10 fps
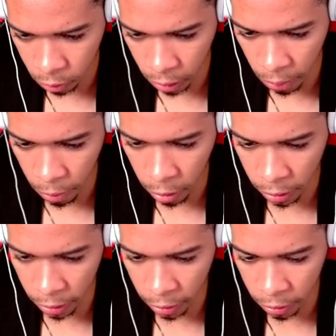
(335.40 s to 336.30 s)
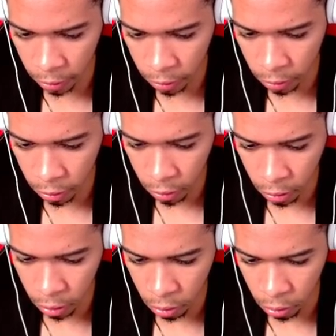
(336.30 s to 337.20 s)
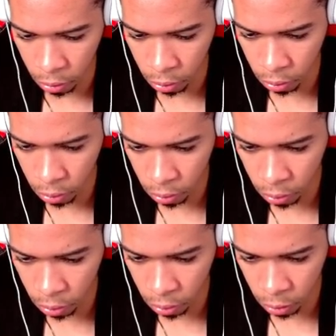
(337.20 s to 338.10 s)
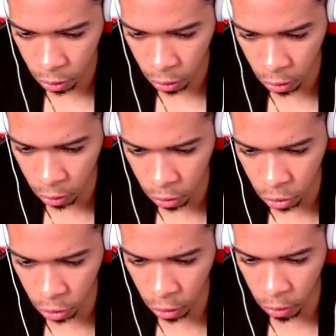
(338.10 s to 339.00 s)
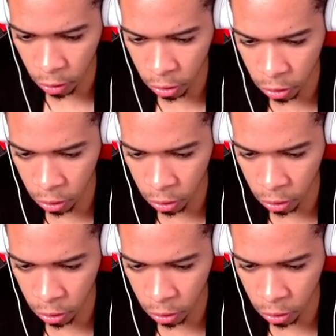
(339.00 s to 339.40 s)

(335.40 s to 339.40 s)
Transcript: Get Barley out of here. Ooh. Sugar Rush.